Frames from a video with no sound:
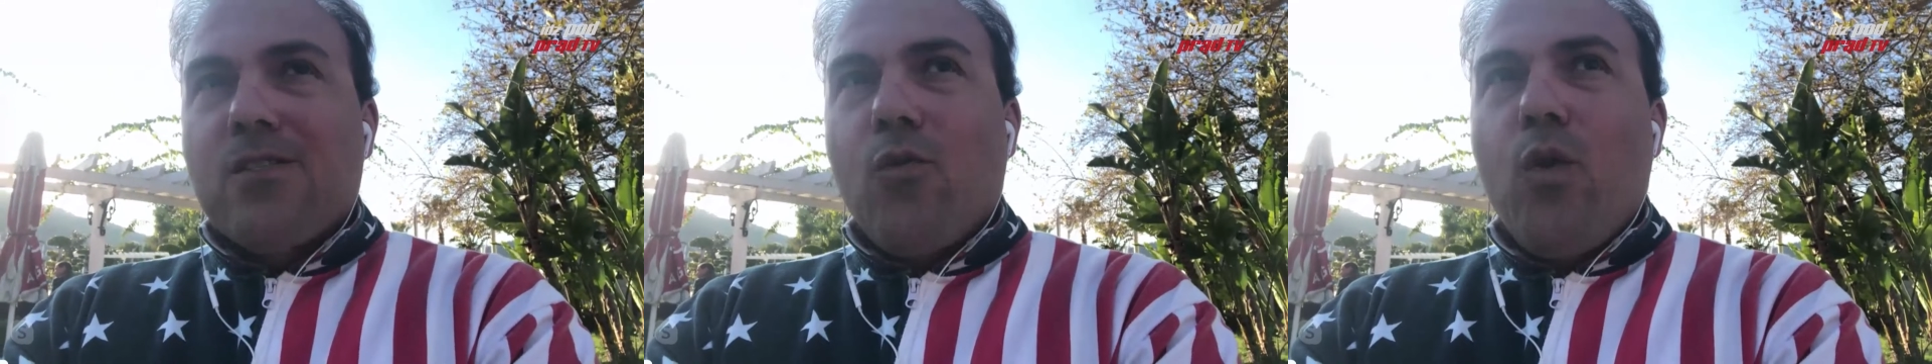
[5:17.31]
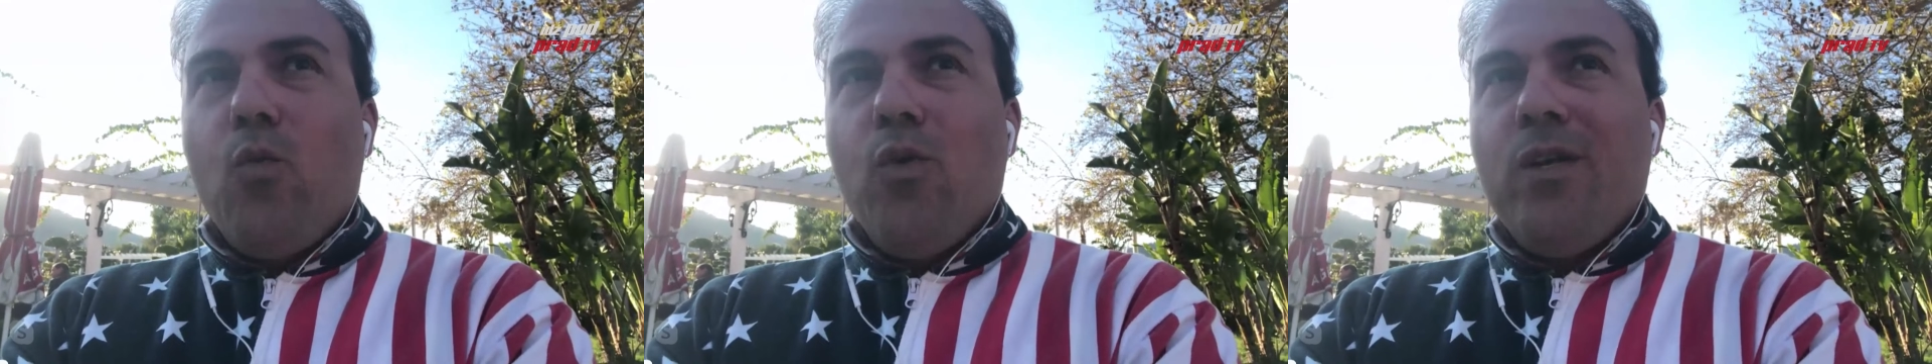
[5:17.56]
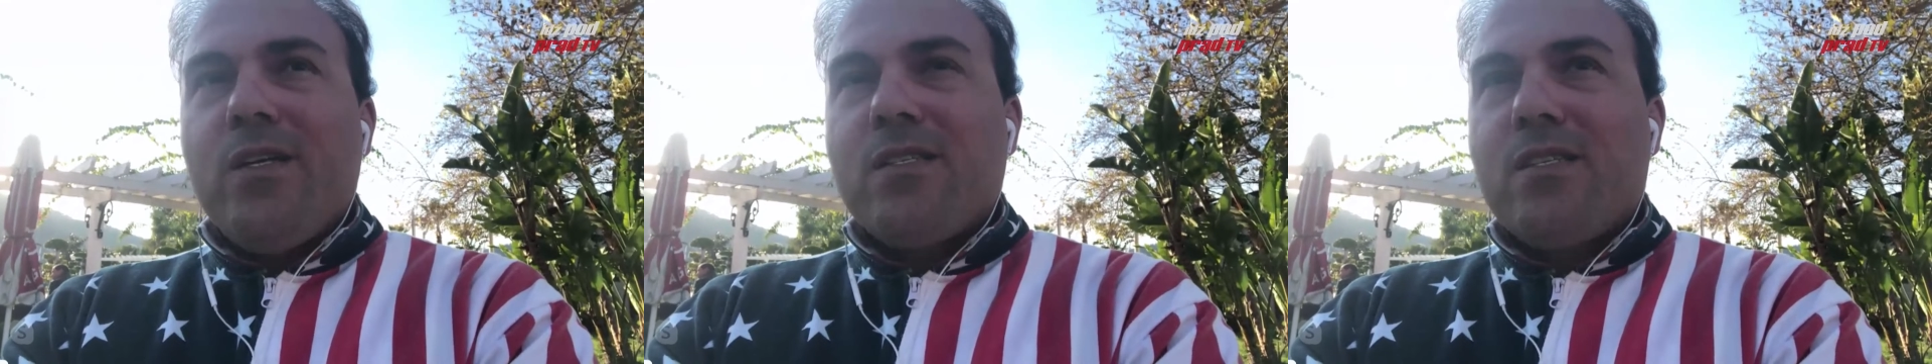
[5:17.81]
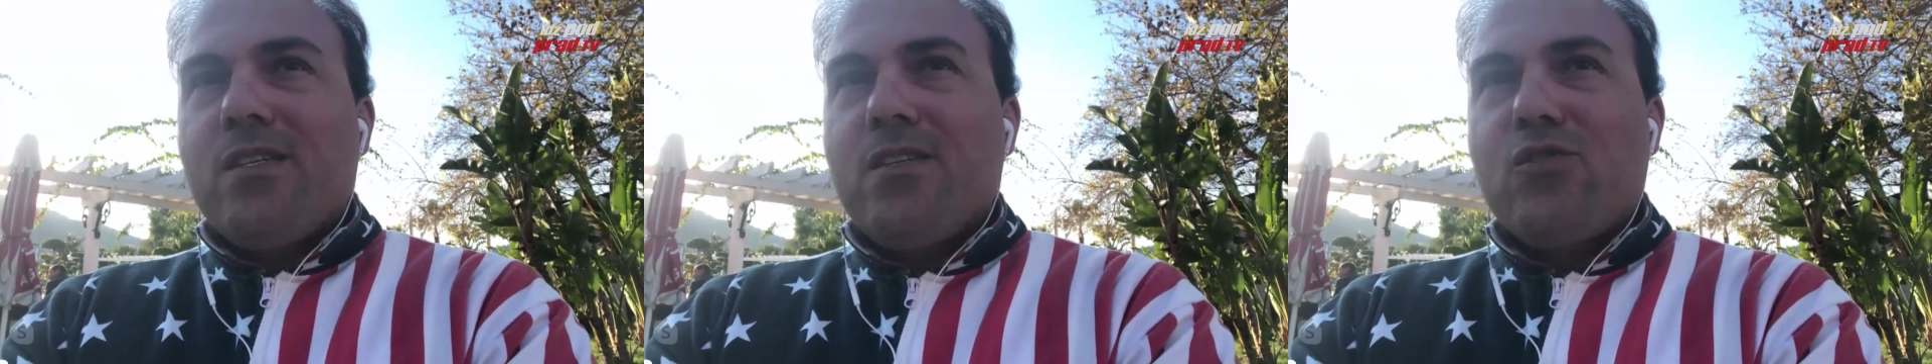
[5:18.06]
So we
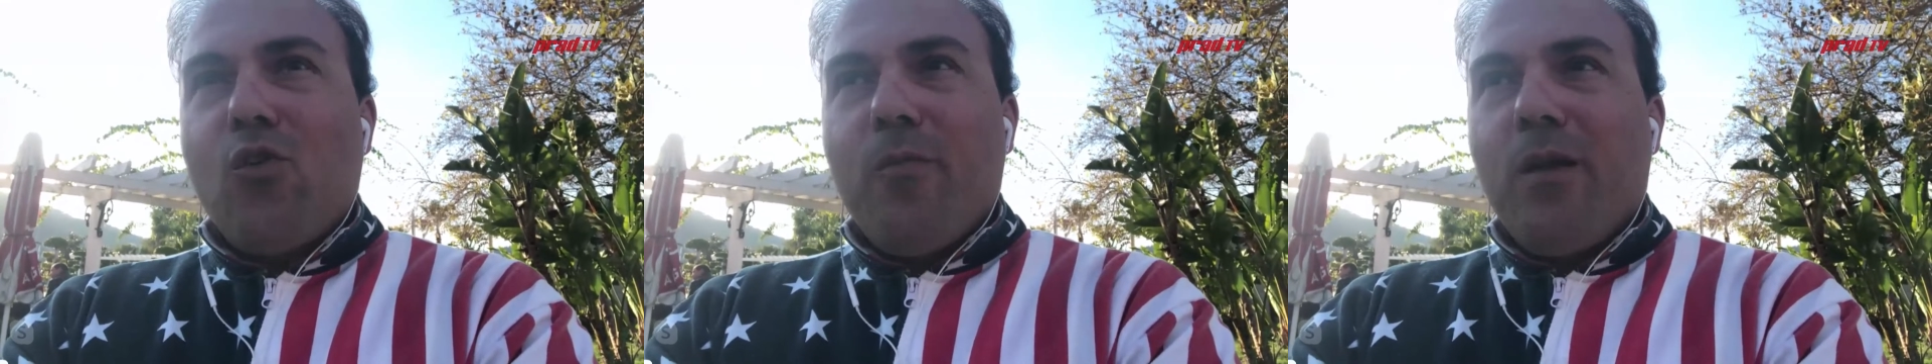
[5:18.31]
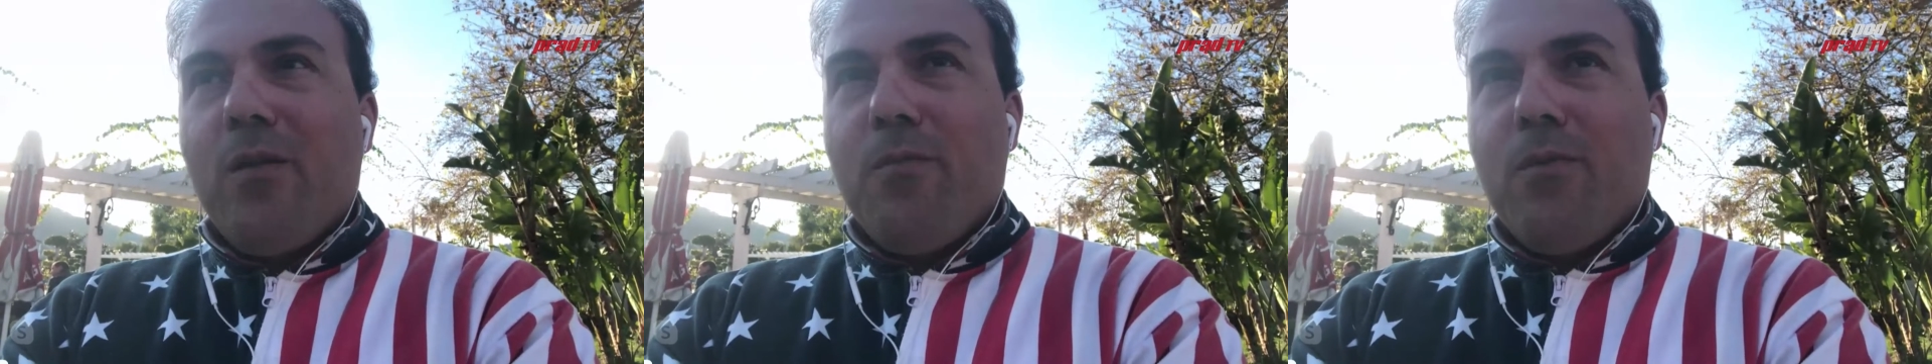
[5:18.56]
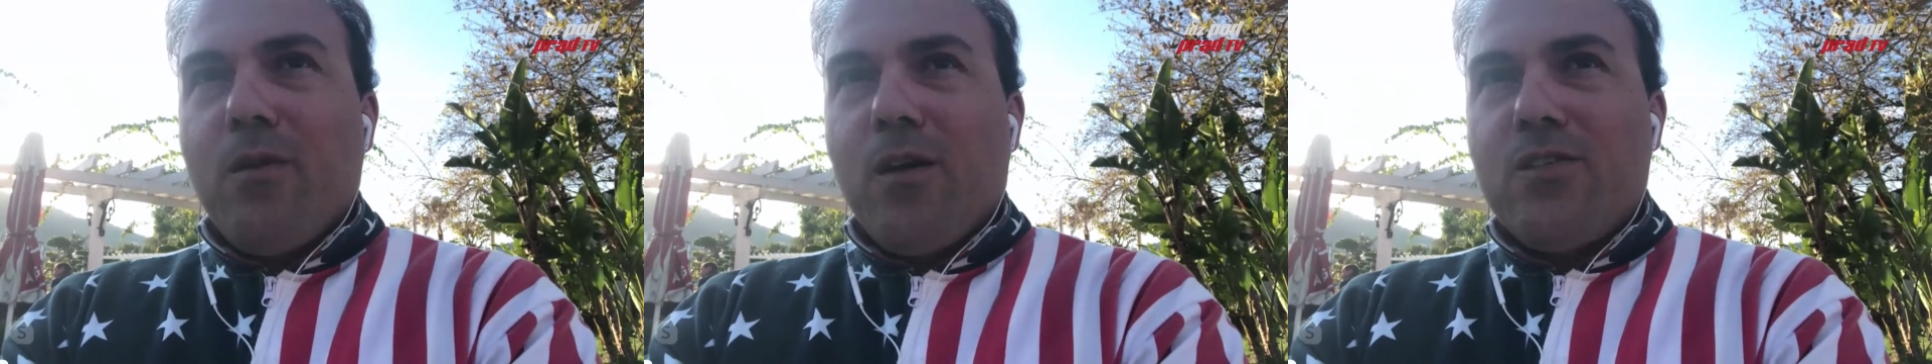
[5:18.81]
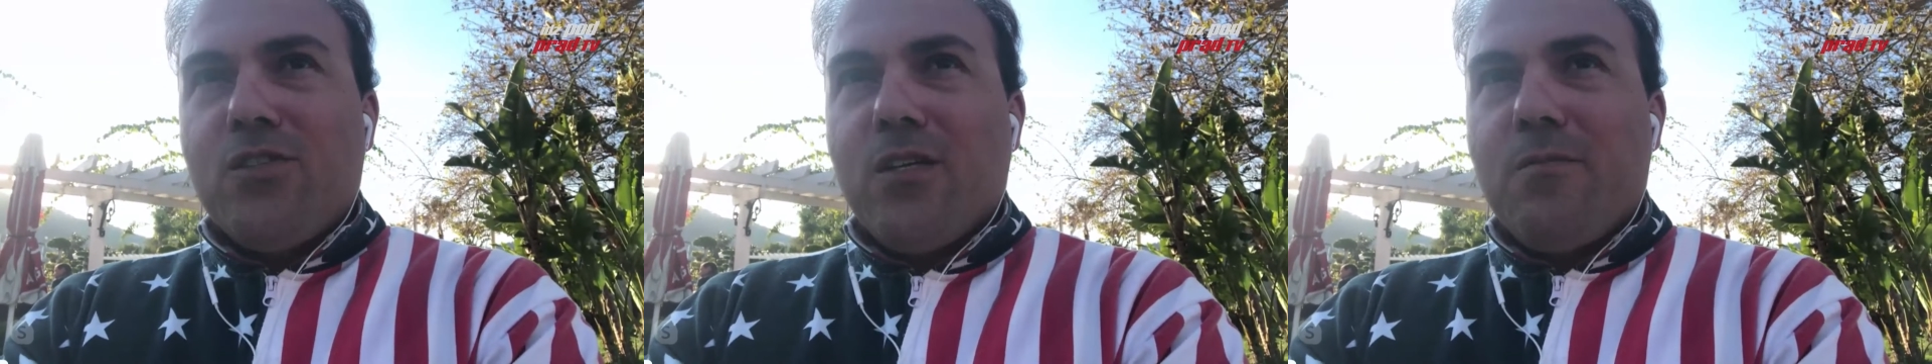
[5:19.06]
wouldn't see so many
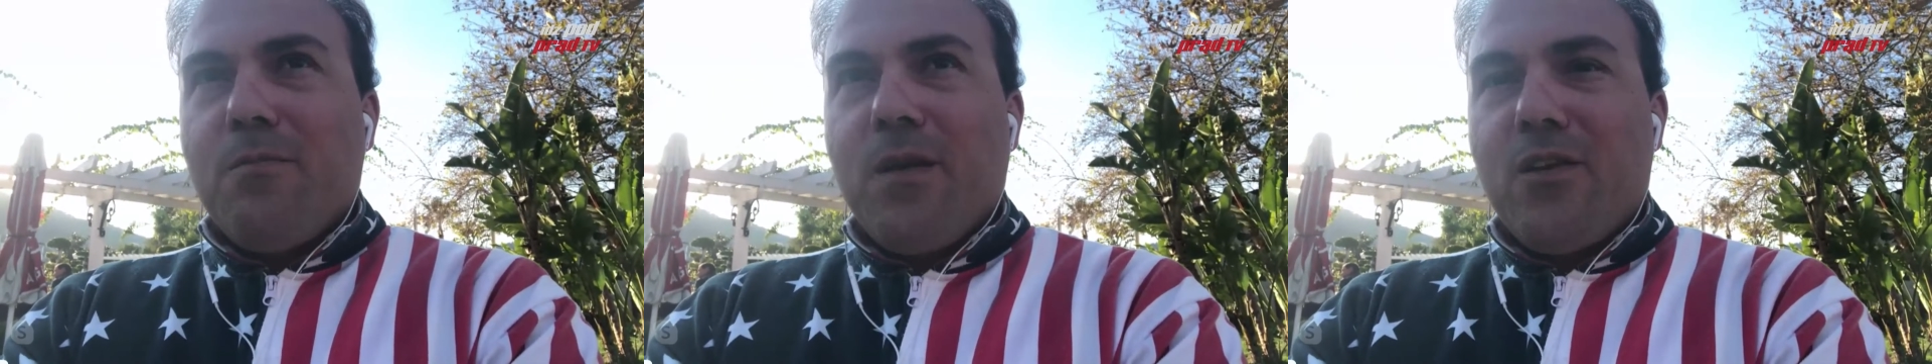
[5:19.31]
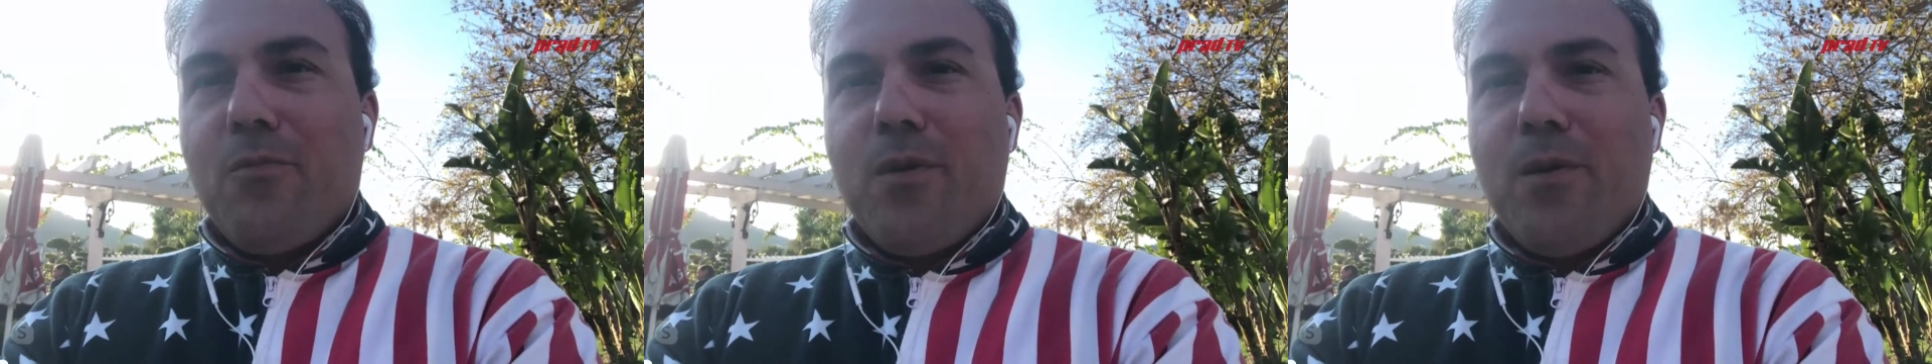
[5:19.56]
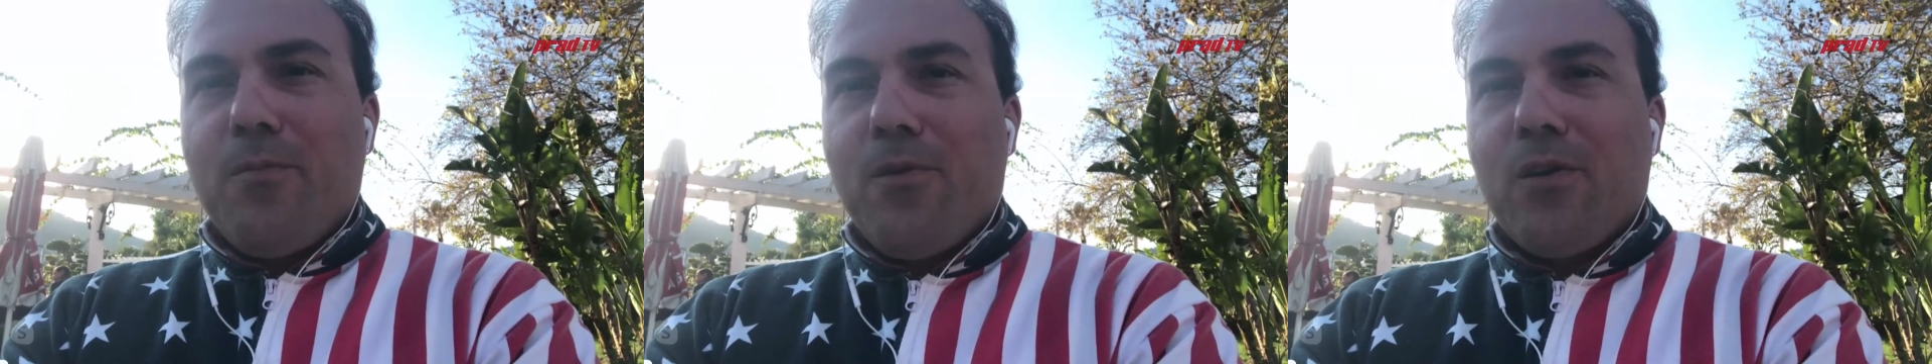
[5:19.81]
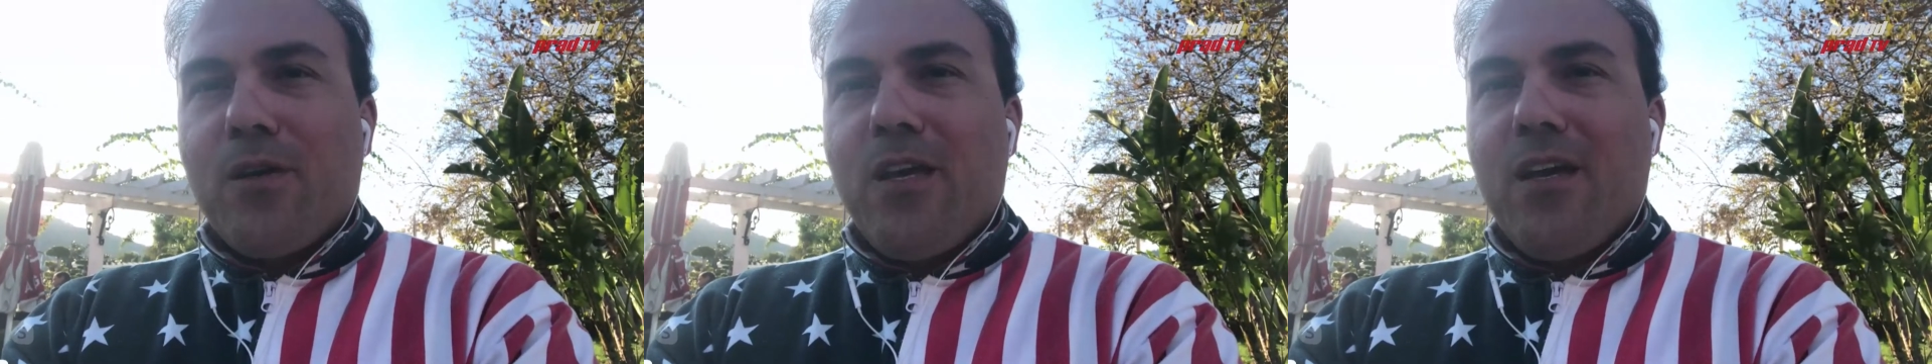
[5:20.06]
bloodshed, million
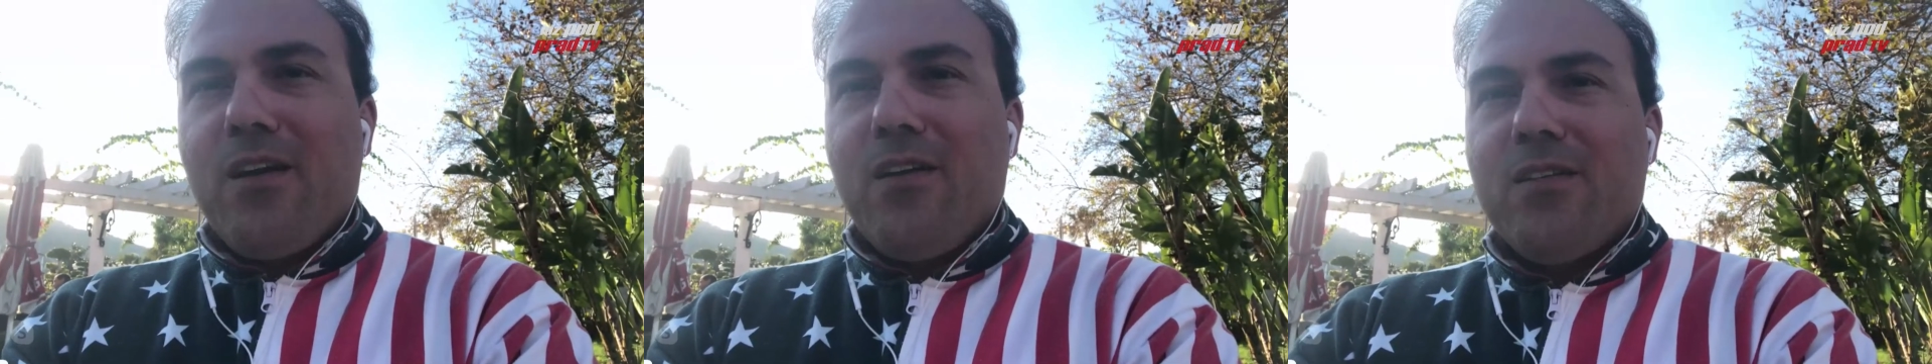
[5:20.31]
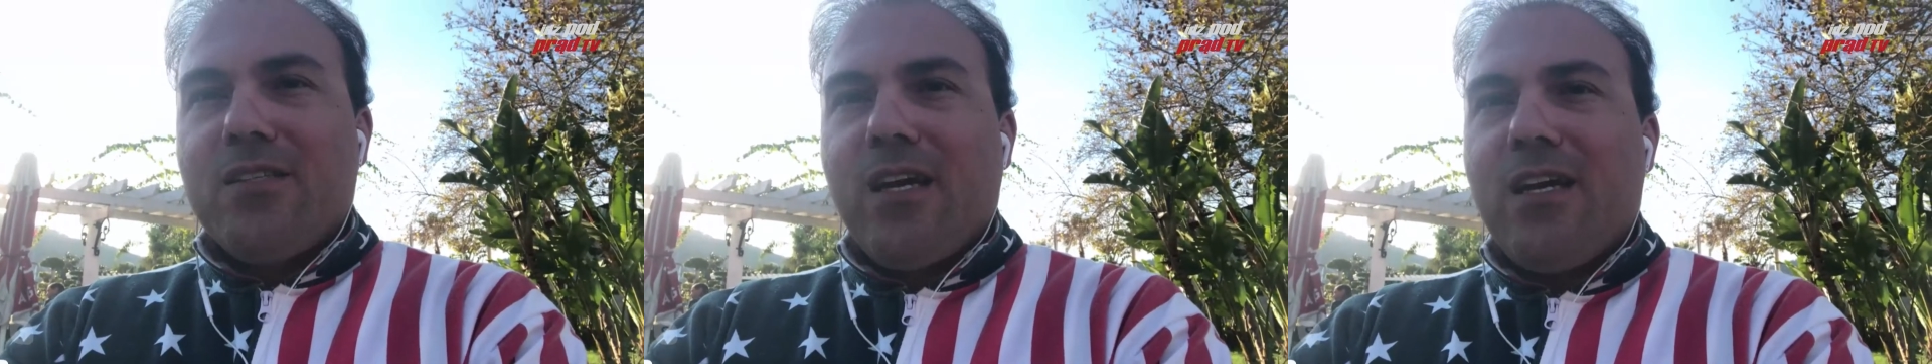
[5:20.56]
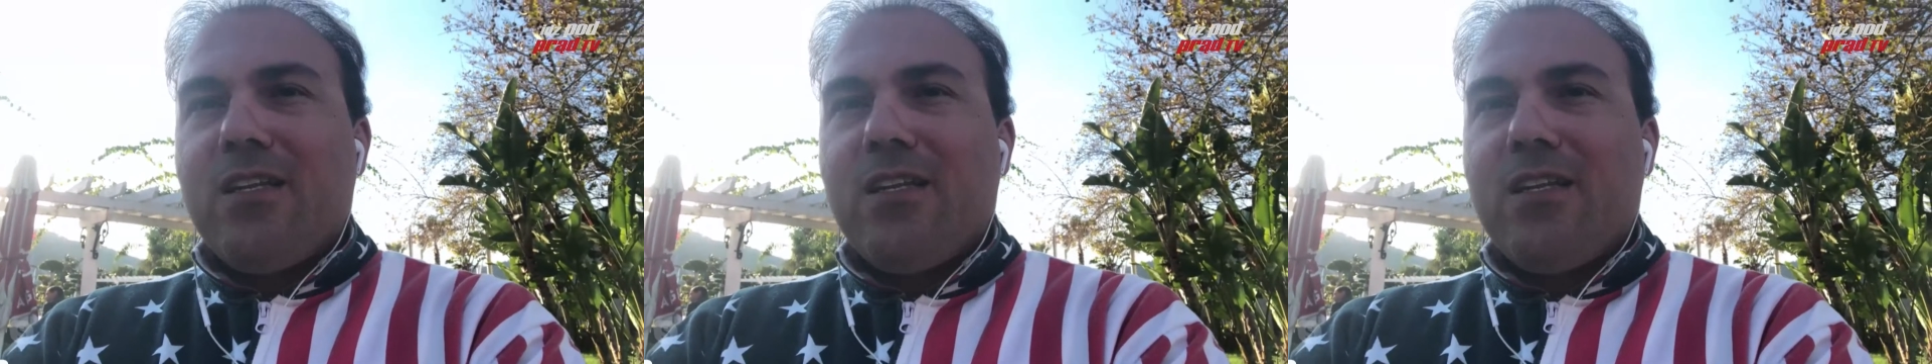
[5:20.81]
people killed,